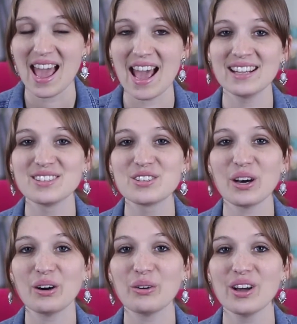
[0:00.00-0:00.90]
And
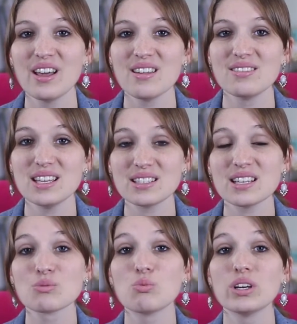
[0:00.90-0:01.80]
so this
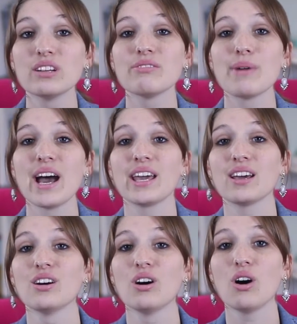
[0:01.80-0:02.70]
is one of my